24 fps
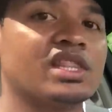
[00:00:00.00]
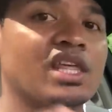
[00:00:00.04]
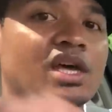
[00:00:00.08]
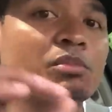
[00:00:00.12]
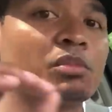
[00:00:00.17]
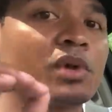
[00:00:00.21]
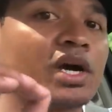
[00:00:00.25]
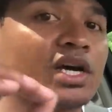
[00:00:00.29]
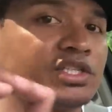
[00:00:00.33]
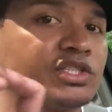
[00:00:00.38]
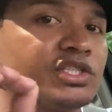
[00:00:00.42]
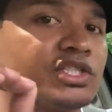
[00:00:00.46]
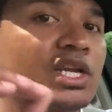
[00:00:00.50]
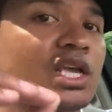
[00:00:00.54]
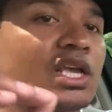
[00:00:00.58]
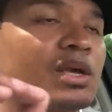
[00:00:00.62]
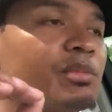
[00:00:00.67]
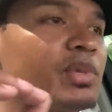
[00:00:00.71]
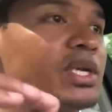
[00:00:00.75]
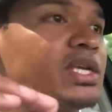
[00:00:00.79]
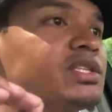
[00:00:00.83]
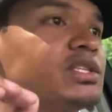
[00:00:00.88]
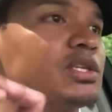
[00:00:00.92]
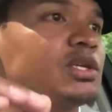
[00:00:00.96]
than my
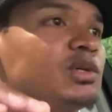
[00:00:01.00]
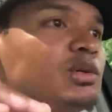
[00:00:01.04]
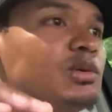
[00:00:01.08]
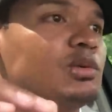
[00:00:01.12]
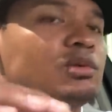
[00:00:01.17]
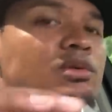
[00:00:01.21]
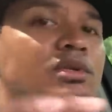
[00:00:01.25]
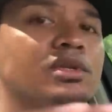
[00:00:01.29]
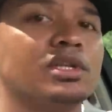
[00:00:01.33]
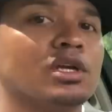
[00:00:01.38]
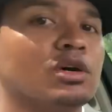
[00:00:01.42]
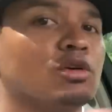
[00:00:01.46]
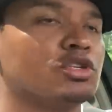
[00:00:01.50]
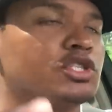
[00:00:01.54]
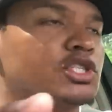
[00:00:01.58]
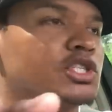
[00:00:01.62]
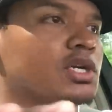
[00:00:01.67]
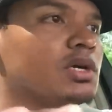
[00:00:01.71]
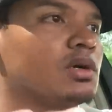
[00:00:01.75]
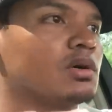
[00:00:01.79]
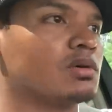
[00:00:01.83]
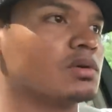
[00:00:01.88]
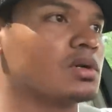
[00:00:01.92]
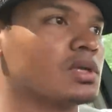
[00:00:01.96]
JB2, no
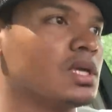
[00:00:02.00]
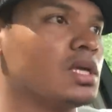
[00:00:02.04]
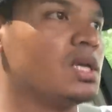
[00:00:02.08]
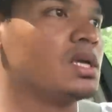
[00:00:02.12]
joke.